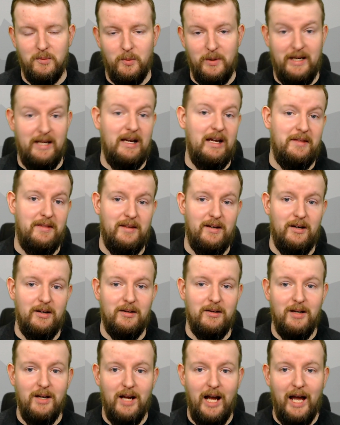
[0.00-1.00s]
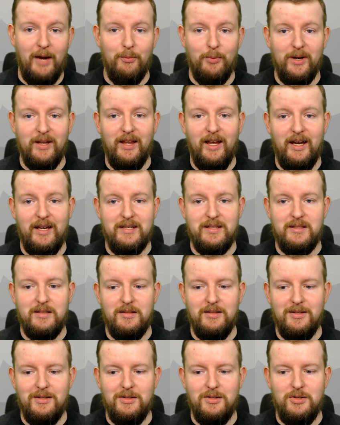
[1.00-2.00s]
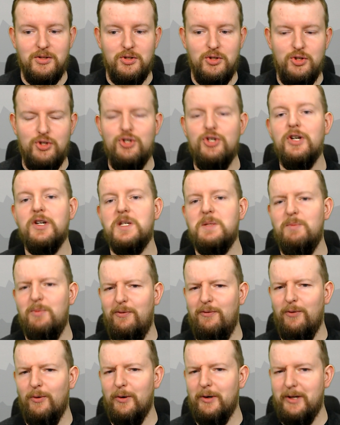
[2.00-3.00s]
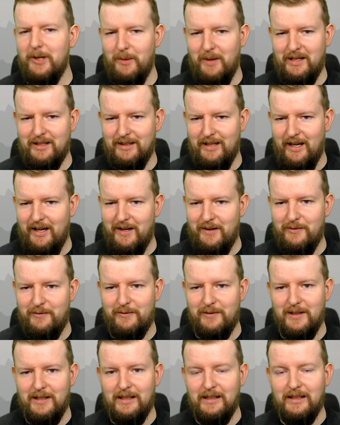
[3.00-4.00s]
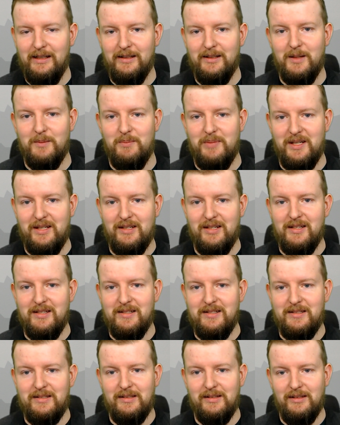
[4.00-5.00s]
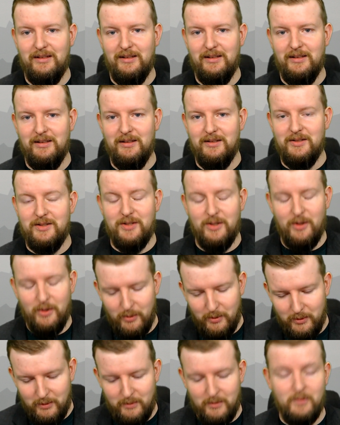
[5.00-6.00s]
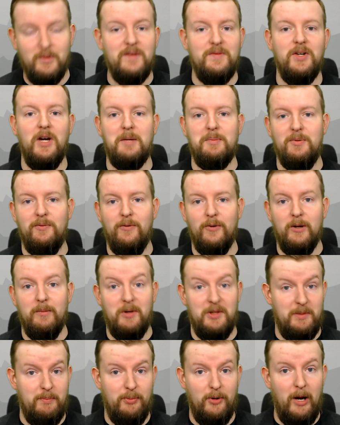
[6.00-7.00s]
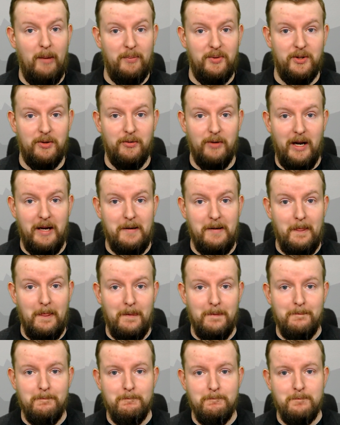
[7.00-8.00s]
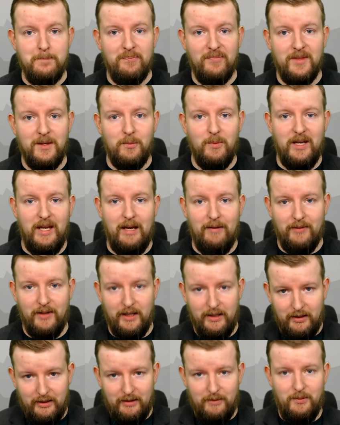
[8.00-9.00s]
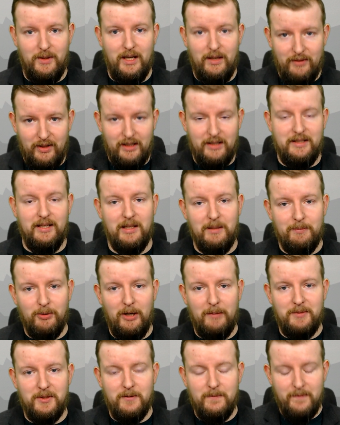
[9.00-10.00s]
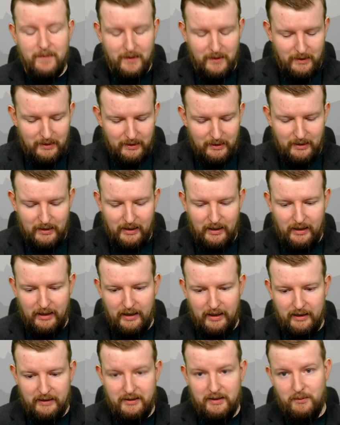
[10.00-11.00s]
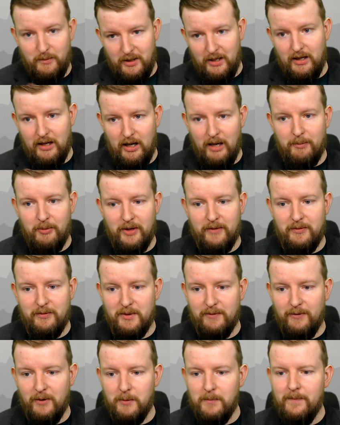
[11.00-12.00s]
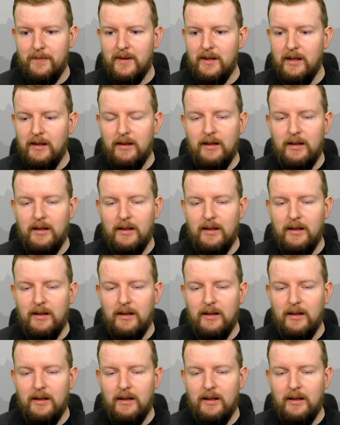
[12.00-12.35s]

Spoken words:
We got there. I realized just before going live that so we've talked before about the prompter, right? That we have like a teleprompter that we operate from the phone.